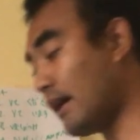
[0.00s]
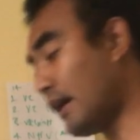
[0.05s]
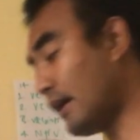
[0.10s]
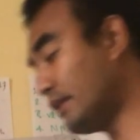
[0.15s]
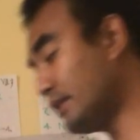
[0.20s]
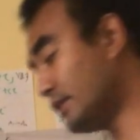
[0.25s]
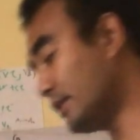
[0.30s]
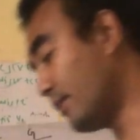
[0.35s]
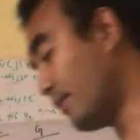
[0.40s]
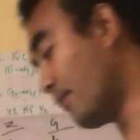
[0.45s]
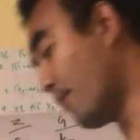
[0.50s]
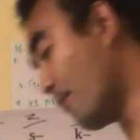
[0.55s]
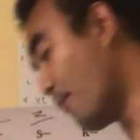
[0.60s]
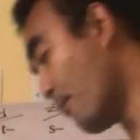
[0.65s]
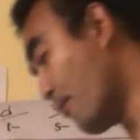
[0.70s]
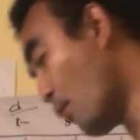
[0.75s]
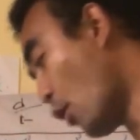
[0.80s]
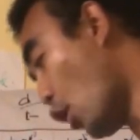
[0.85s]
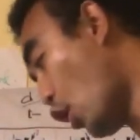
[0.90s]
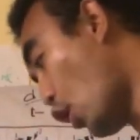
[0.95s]
and
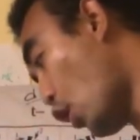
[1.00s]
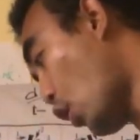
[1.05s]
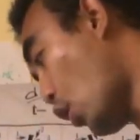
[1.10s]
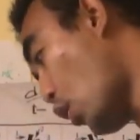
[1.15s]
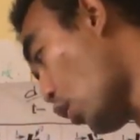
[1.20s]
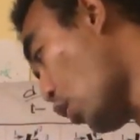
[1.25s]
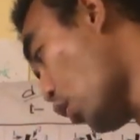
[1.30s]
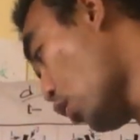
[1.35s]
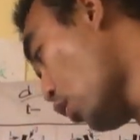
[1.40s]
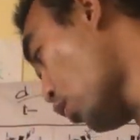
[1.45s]
mo.